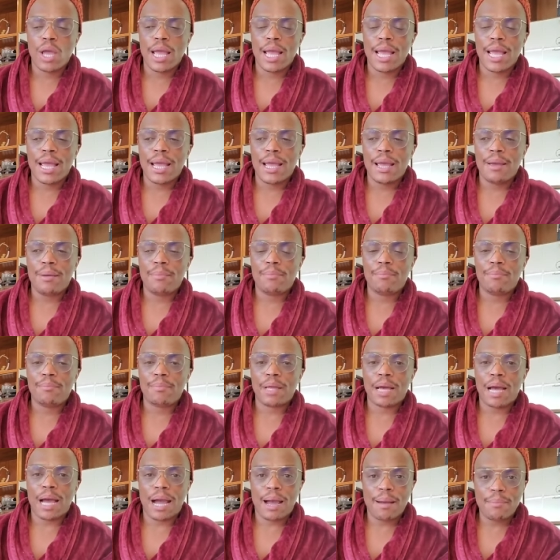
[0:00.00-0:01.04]

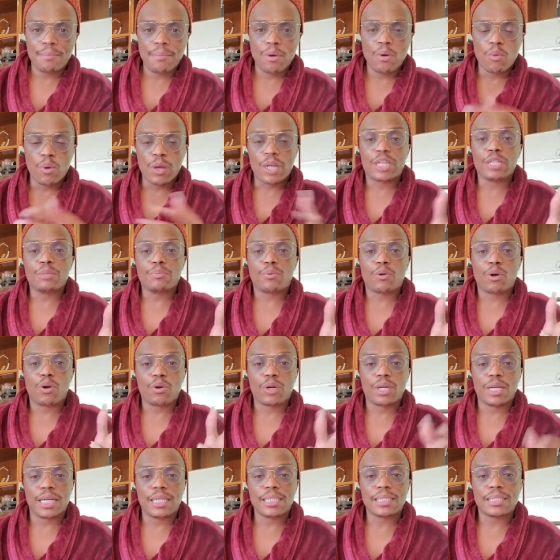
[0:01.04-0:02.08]
um, I'm a work in
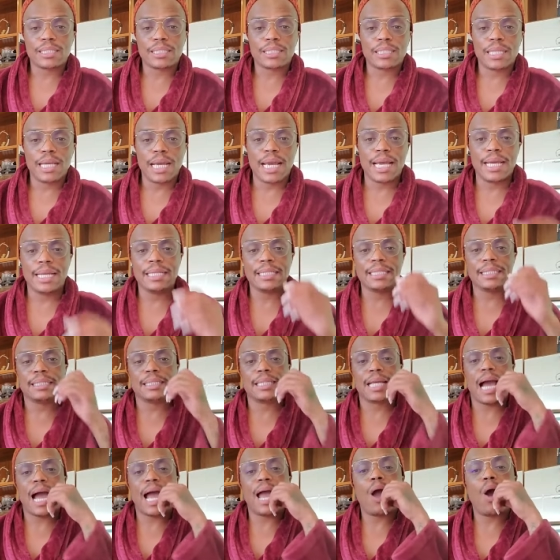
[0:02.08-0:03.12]
progress, and
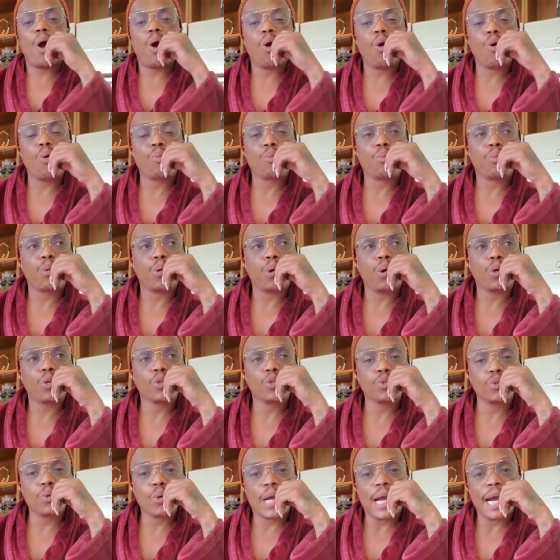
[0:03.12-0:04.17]
I hope
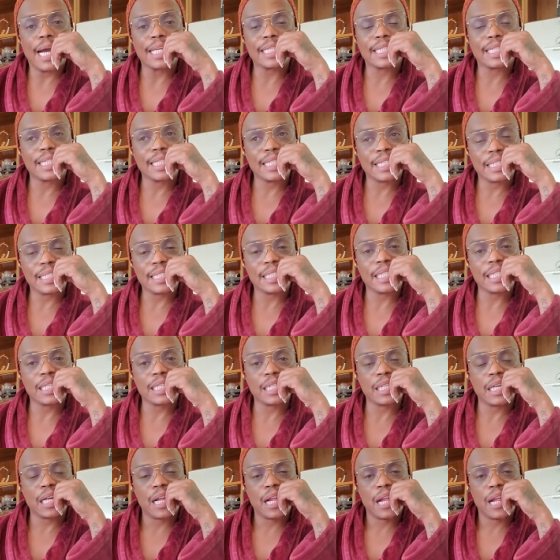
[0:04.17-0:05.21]
you guys
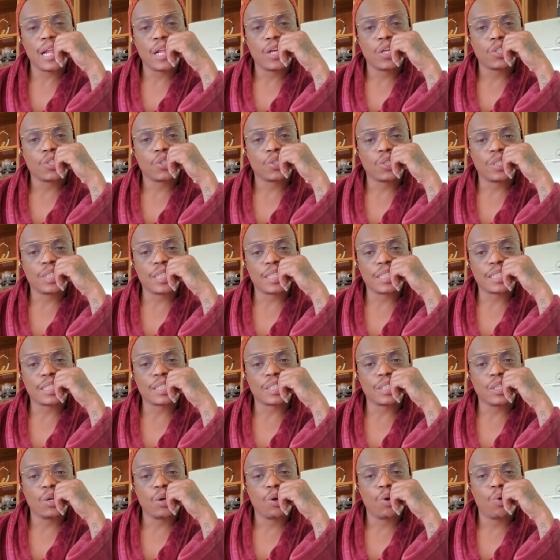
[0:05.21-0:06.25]
listening to
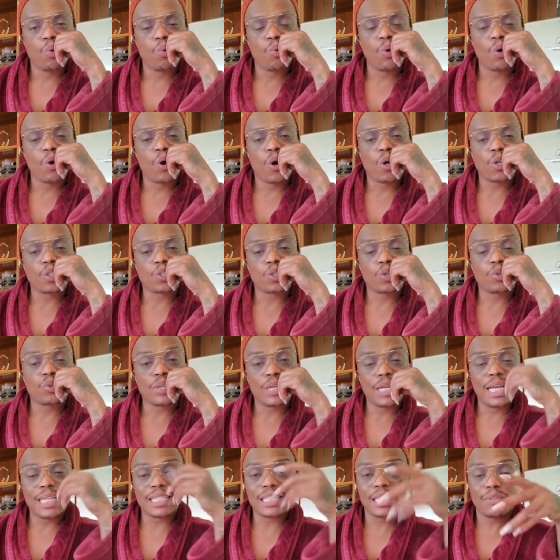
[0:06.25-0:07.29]
this will also
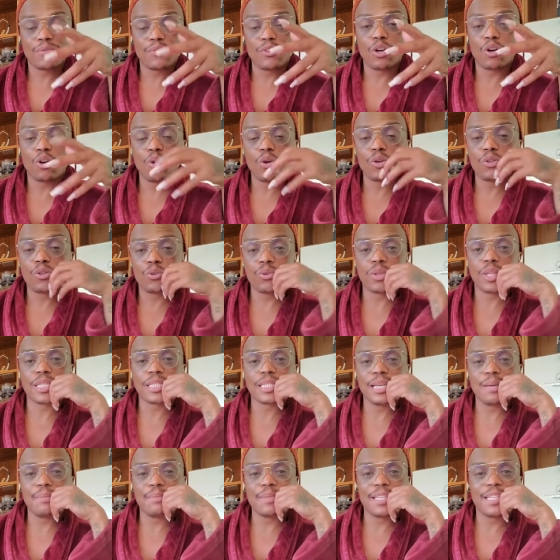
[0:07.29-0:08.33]
realize if you're going through the
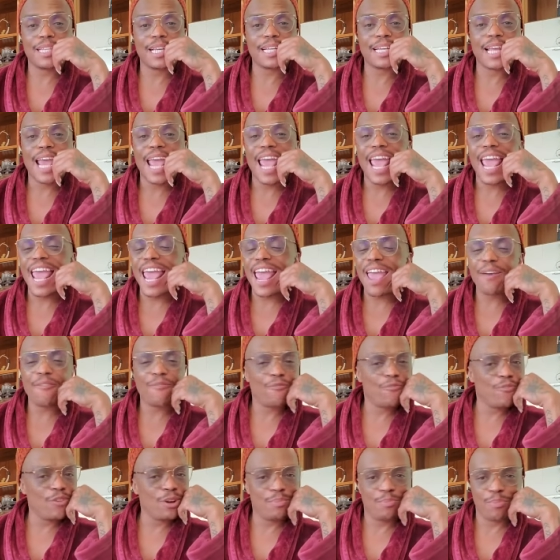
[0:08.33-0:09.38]
same thing that
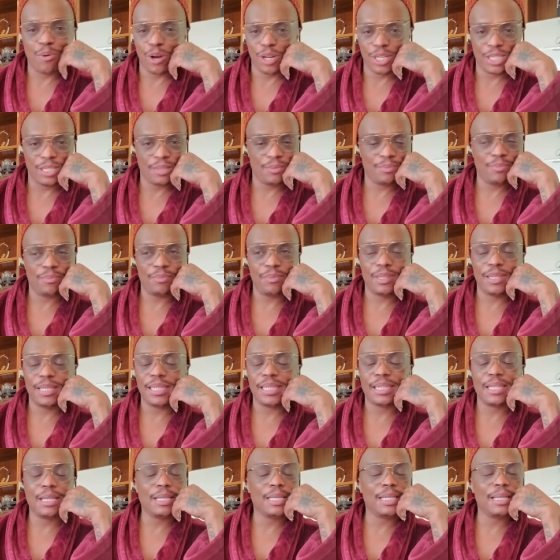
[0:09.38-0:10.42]
everybody
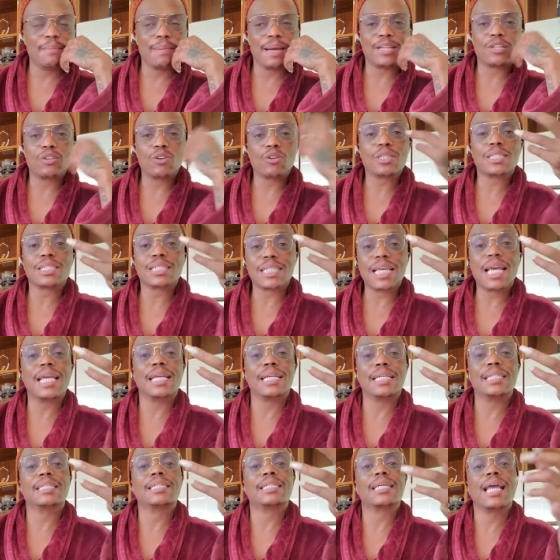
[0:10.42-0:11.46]
they, might not say
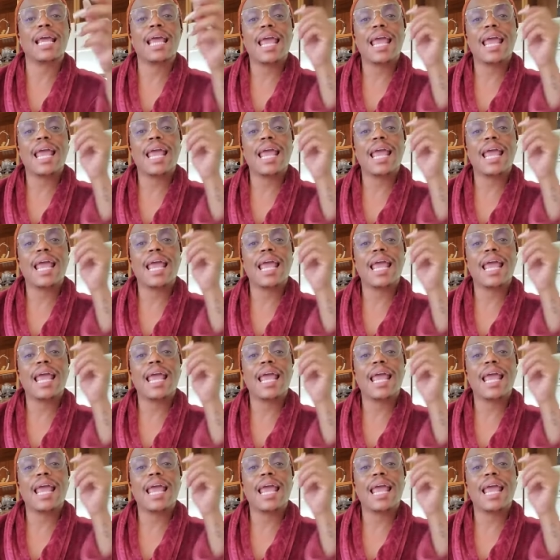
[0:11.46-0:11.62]
it